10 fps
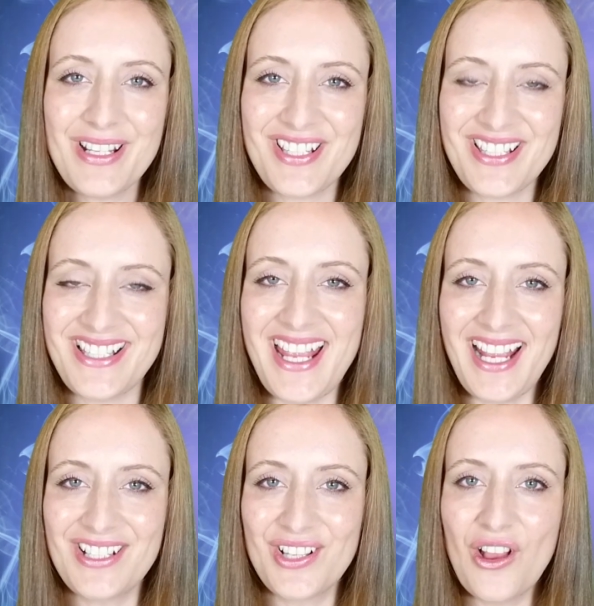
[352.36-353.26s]

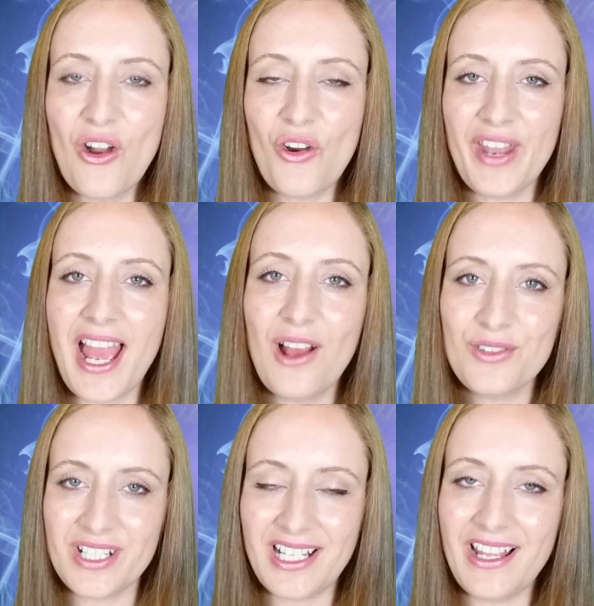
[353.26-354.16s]
6 on how
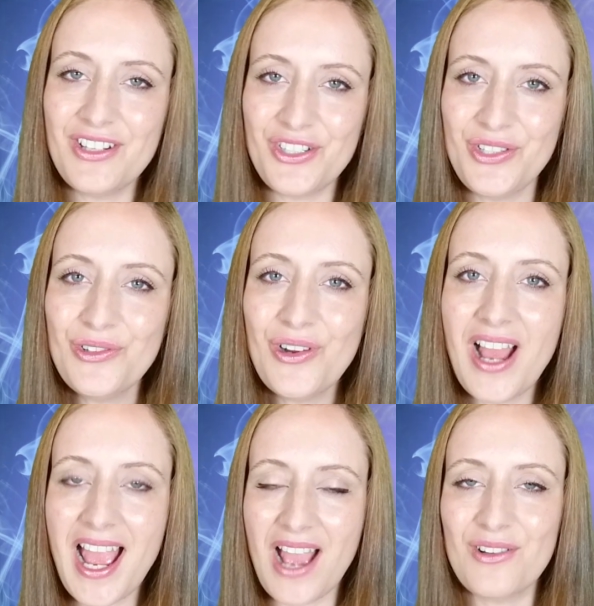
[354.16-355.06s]
to cleanse your
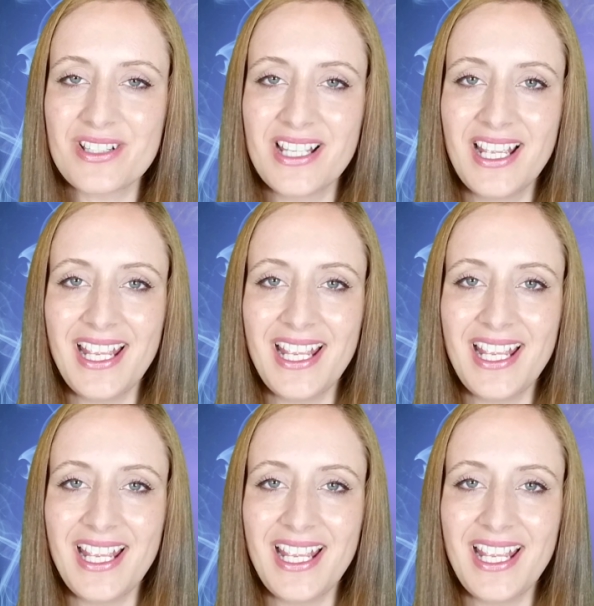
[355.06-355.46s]
house